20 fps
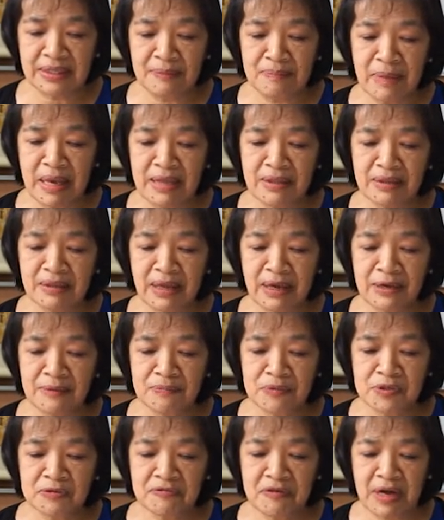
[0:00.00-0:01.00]
the main
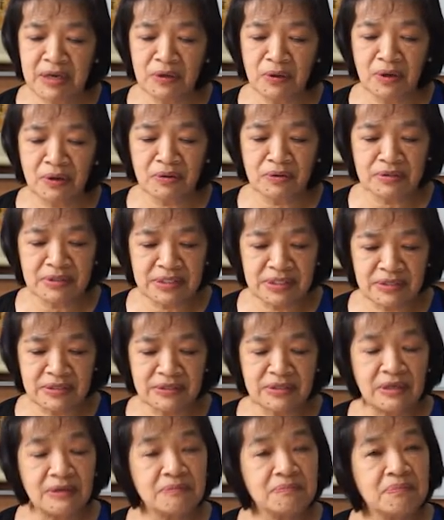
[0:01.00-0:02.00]
types follow a
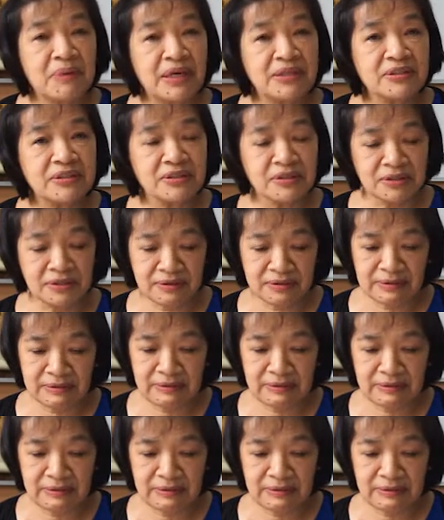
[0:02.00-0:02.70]
consistent pattern.